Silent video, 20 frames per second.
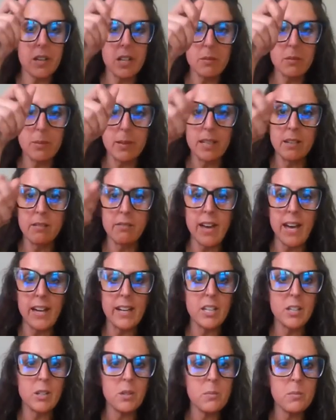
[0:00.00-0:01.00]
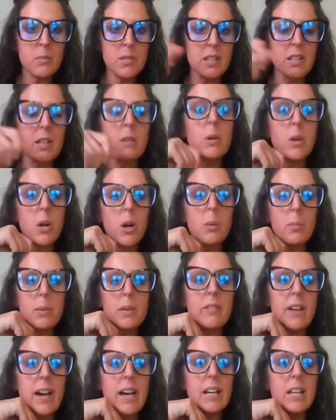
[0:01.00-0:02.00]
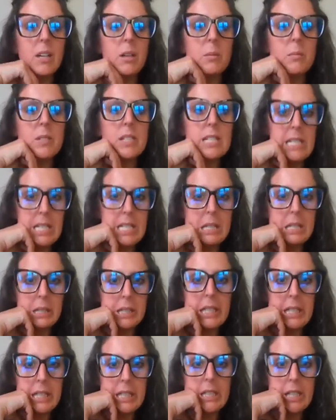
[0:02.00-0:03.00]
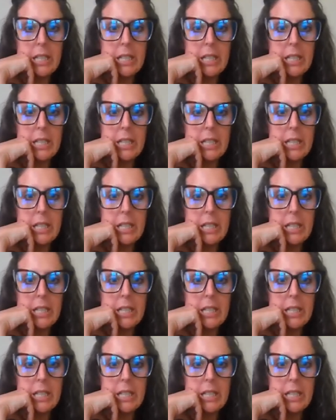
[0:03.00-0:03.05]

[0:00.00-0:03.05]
being vacuumed, they would all be vacuumed daily.